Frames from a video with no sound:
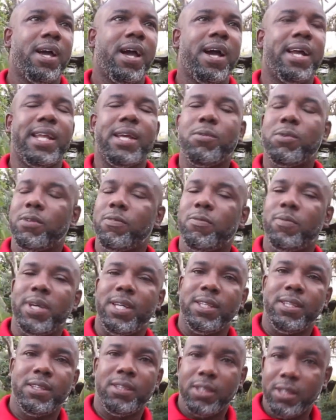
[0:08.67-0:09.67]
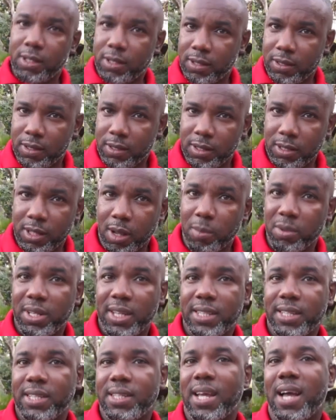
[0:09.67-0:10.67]
and I would have been
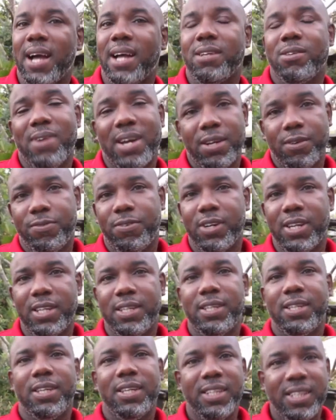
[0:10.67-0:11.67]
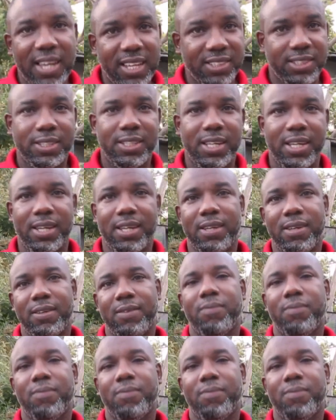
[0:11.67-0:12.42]
nominated and ratified yesterday.